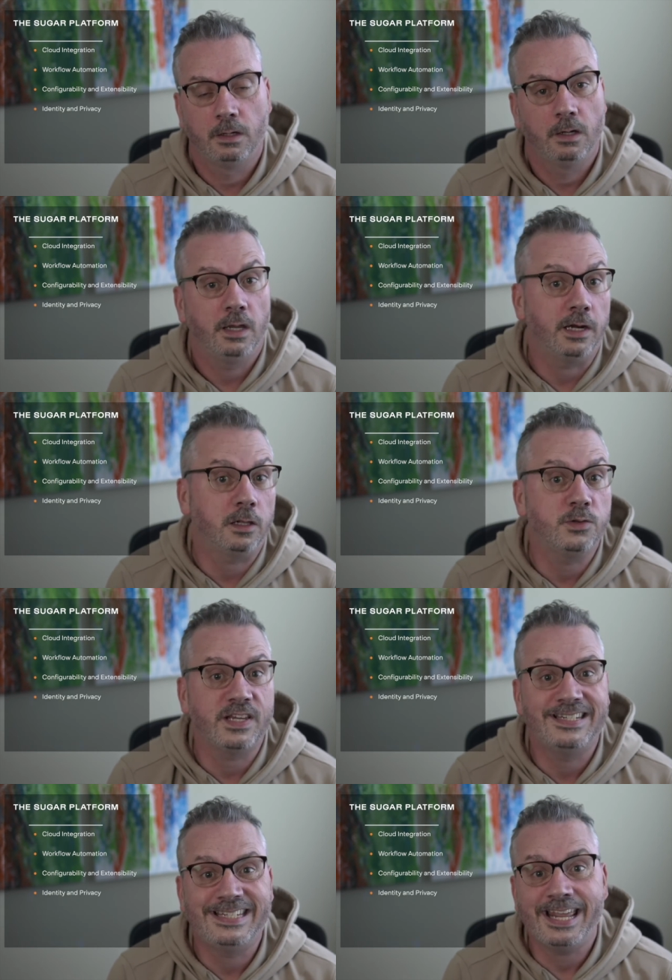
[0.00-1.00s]
It includes
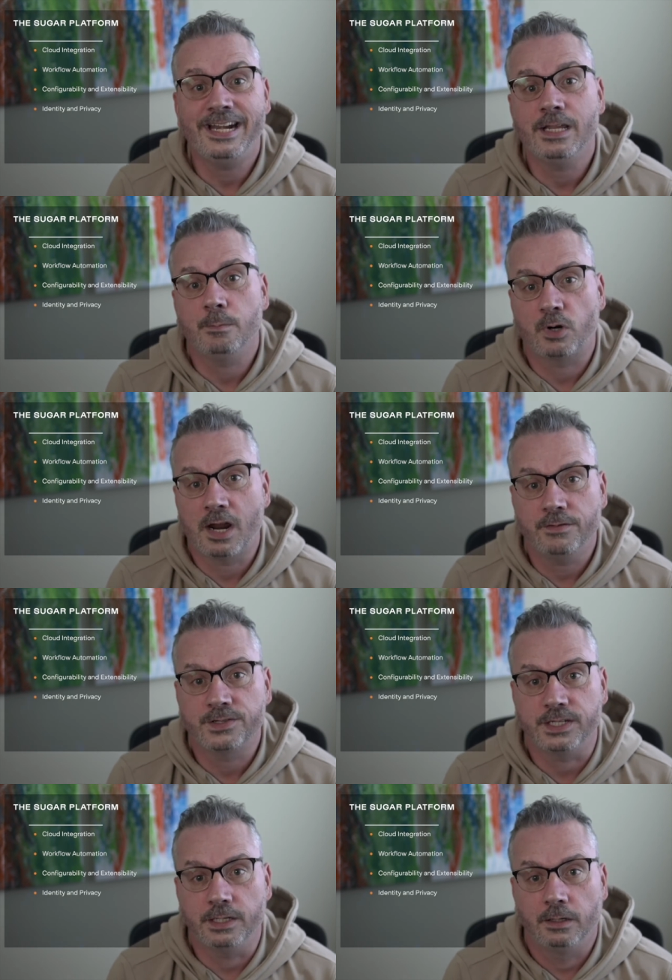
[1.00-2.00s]
identity and
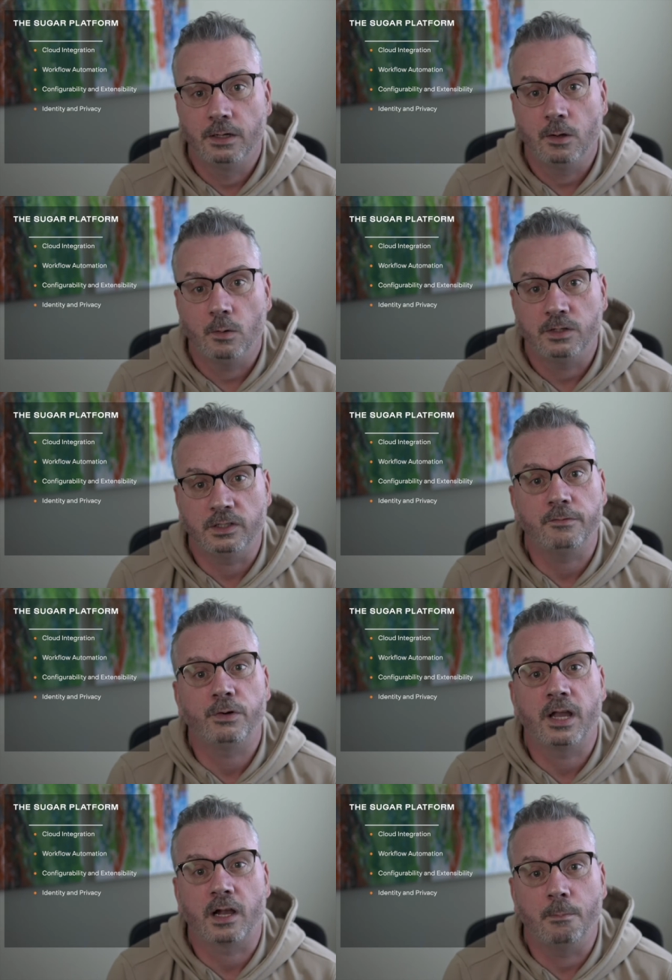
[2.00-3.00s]
privacy,
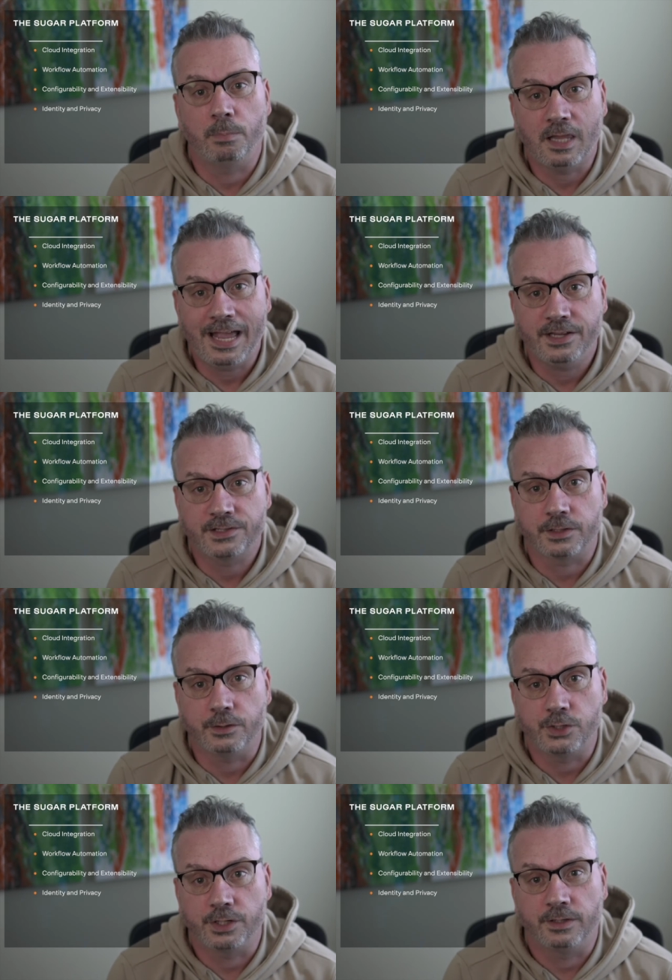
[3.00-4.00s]
delivering a compliant
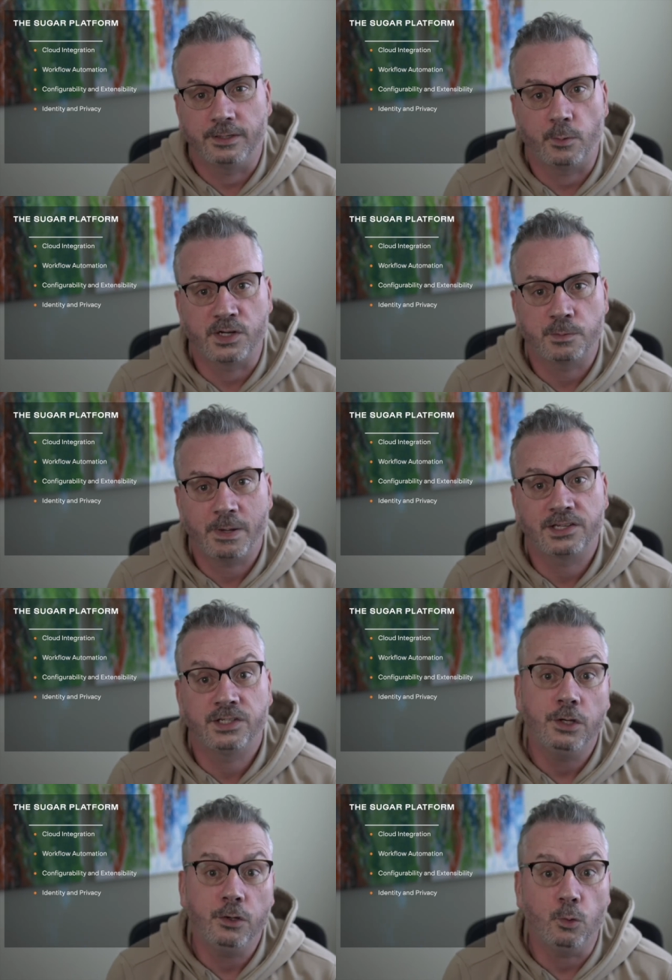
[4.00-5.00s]
solution that respects
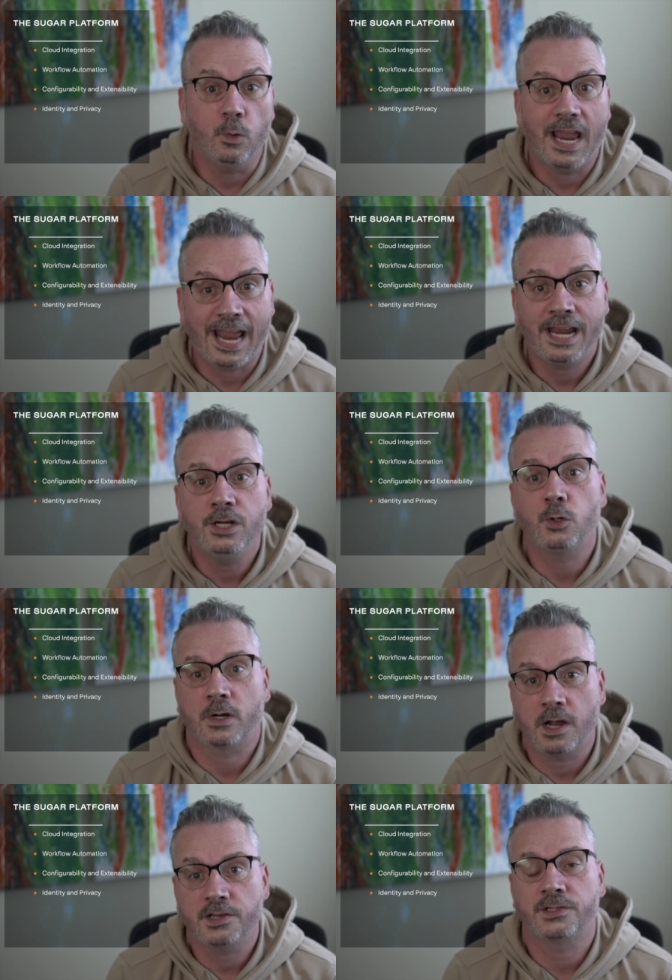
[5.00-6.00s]
you and your
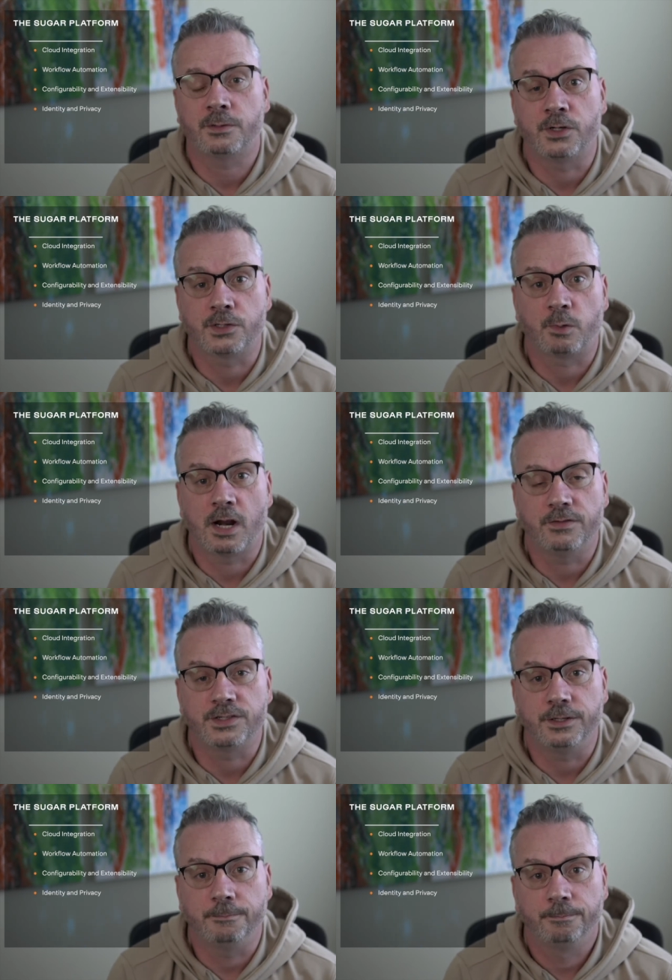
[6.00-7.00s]
customers'
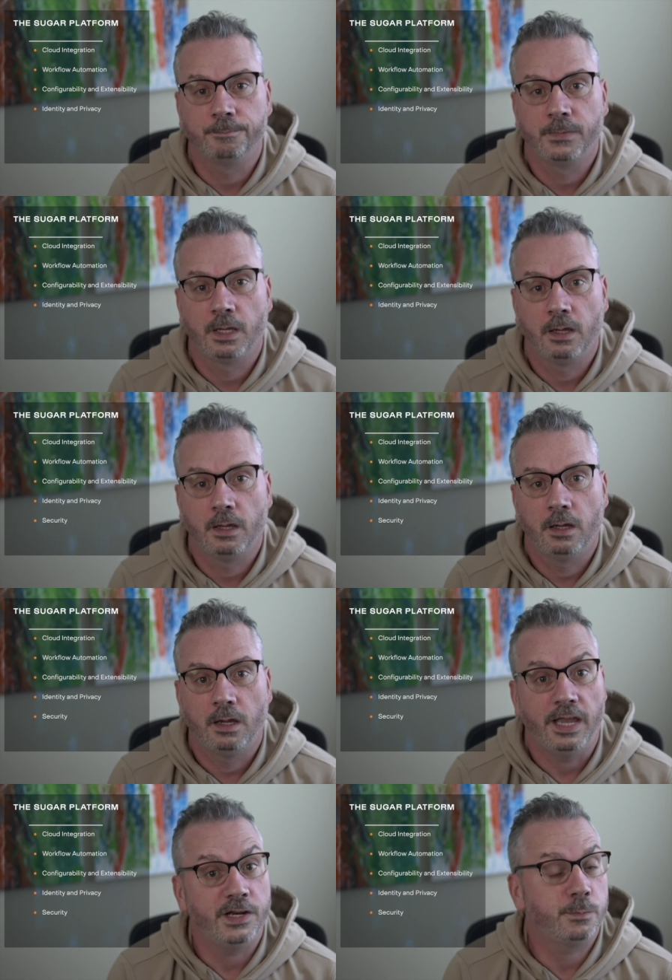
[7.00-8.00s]
privacy.
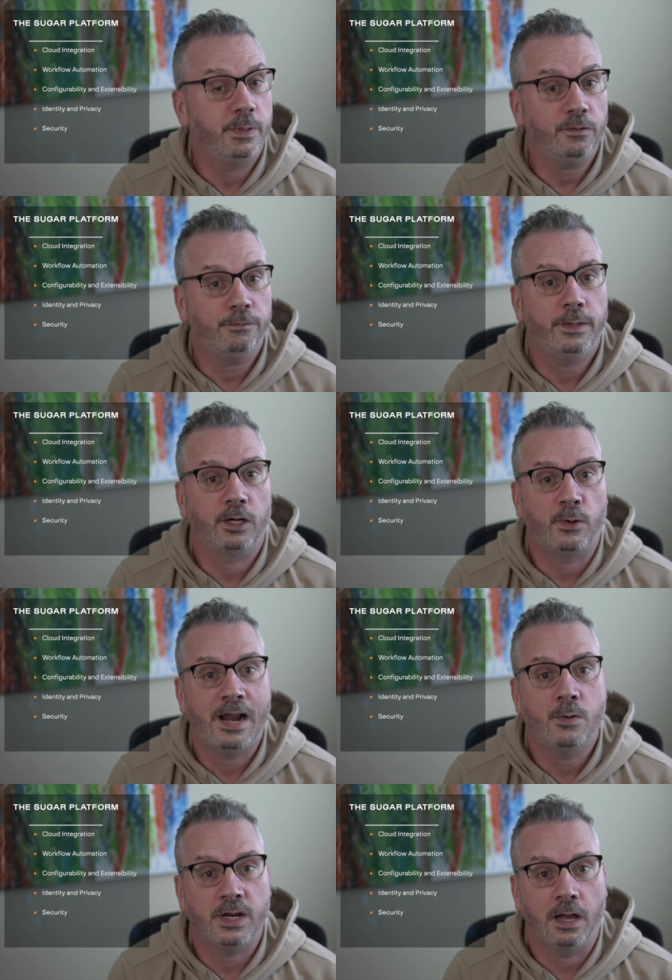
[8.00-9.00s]
And it's built from the
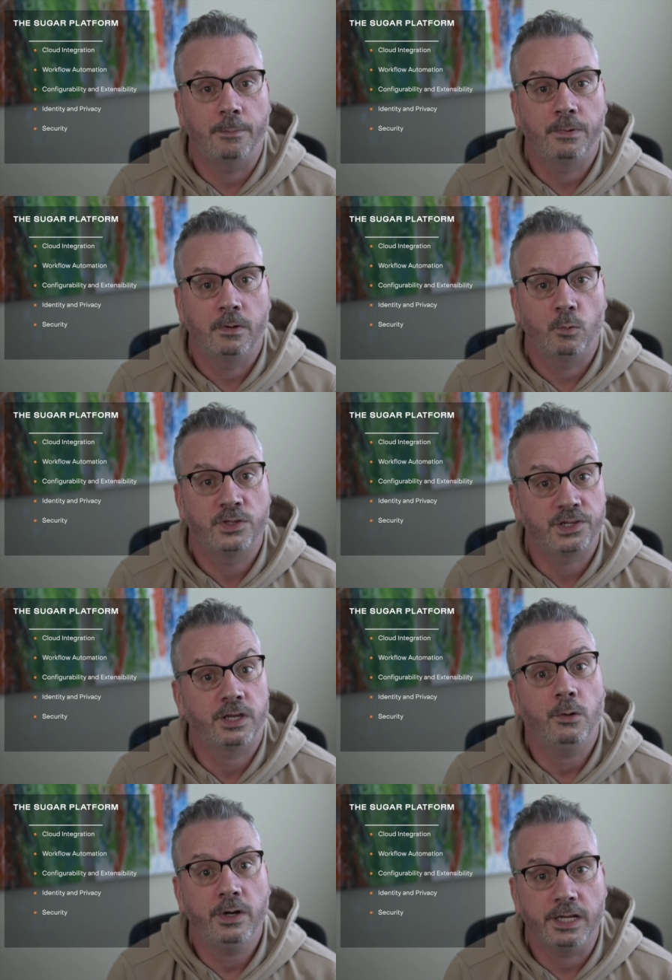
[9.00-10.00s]
ground up with
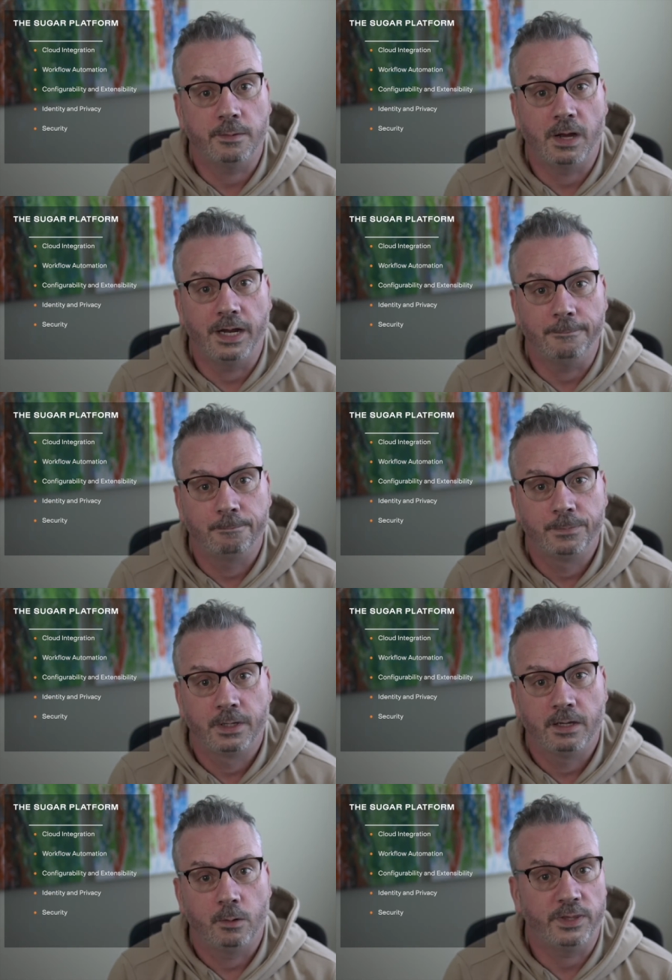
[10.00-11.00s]
security in mind,
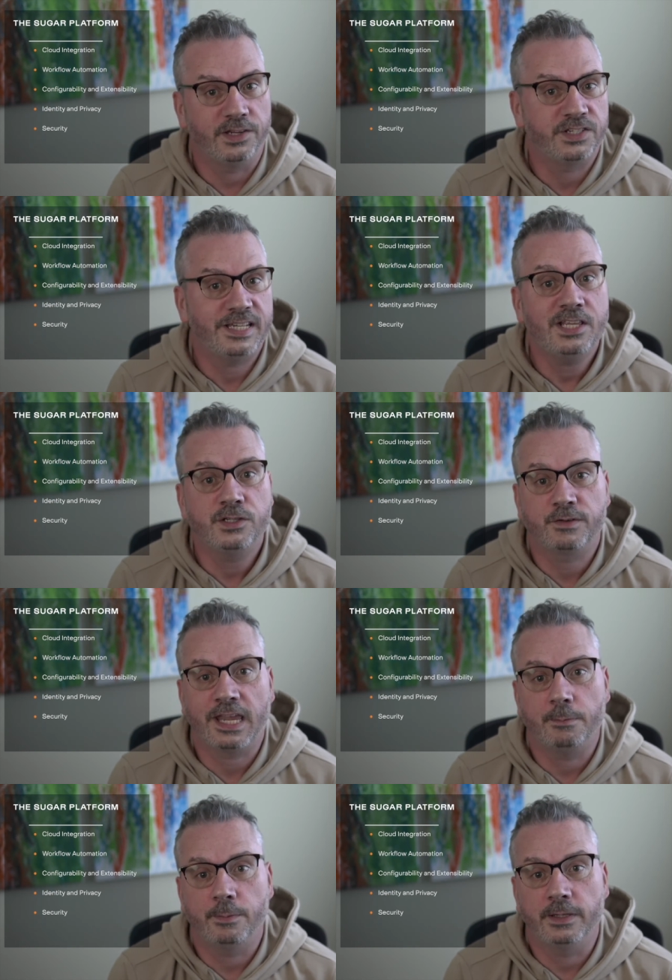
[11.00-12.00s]
with extensive
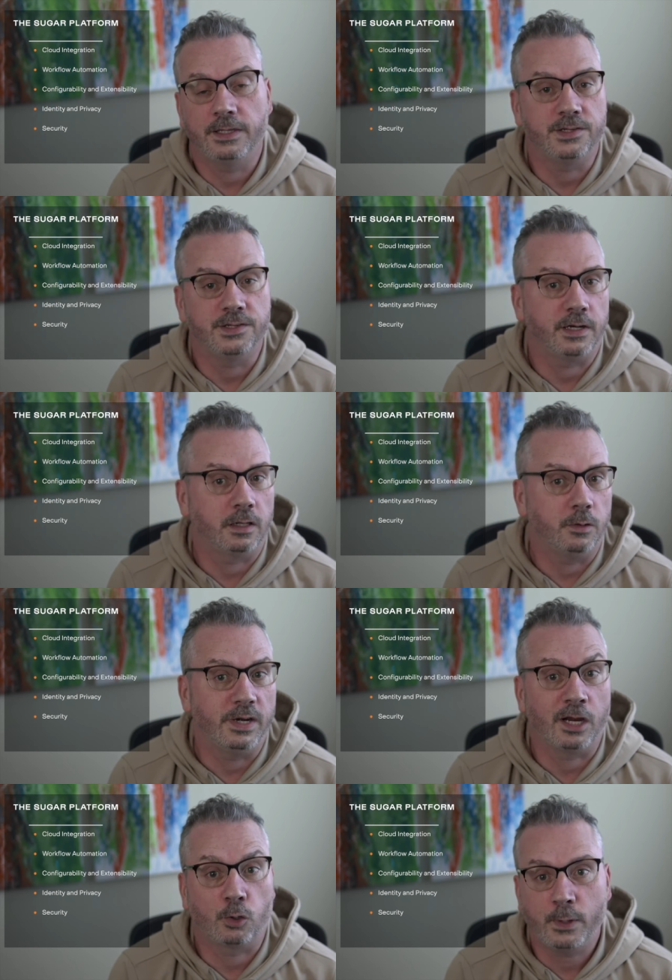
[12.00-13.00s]
capabilities that include
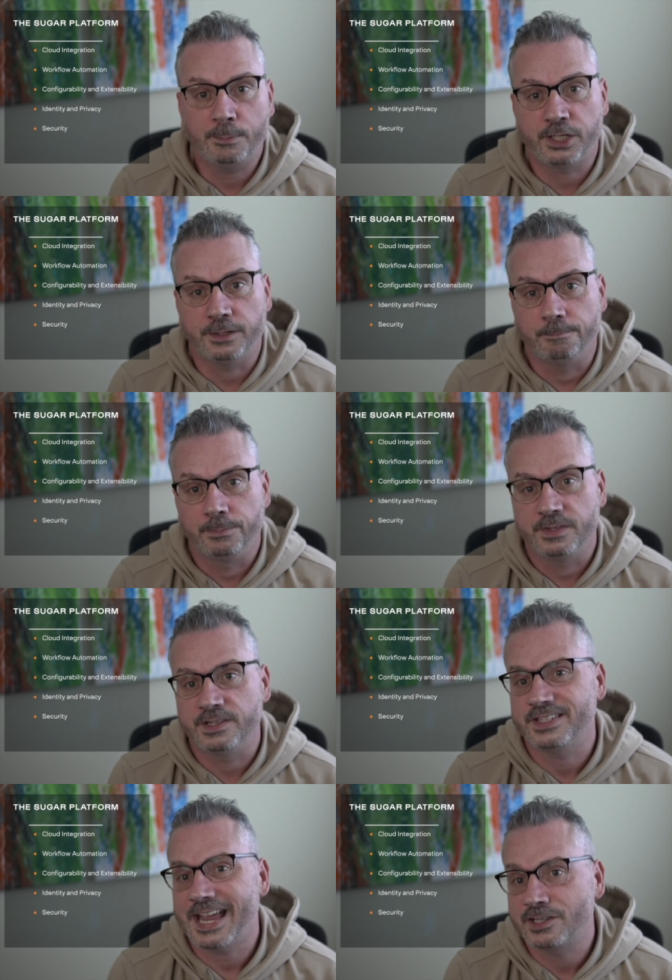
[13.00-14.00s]
encryption,
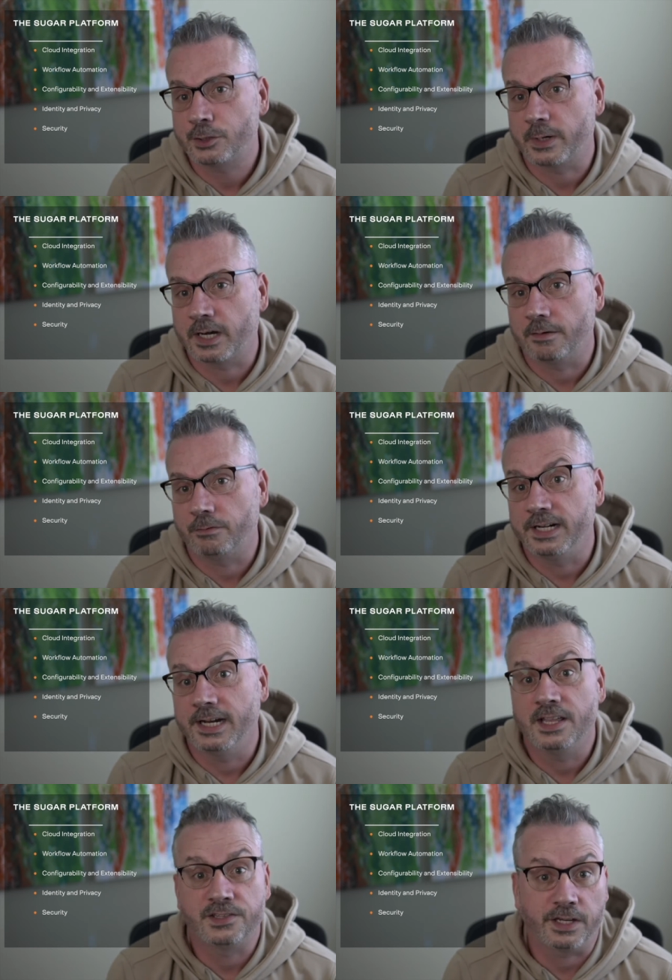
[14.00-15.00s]
disaster recovery,
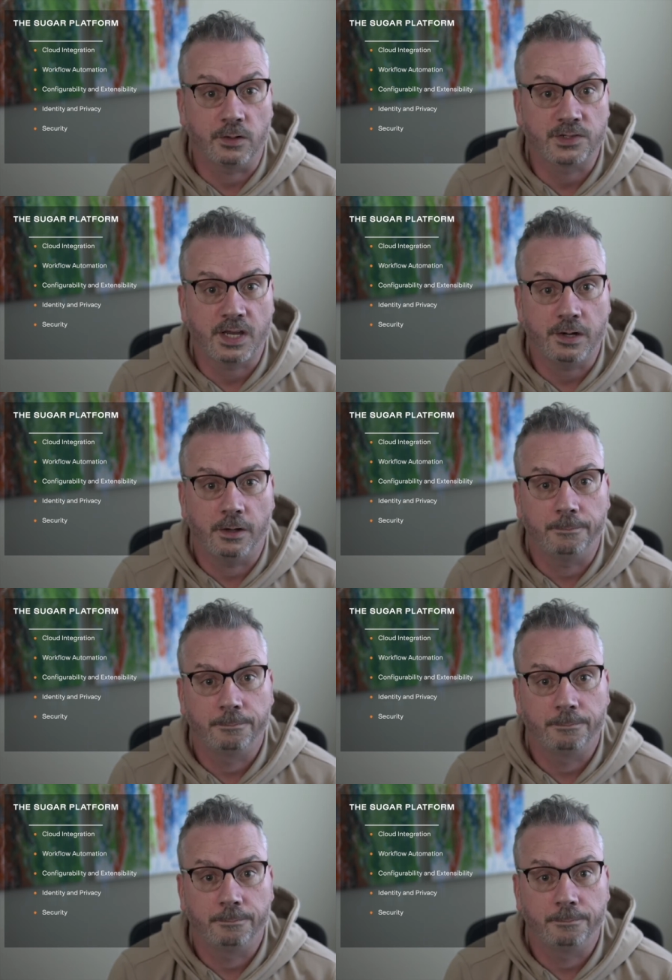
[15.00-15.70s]
and single sign-on.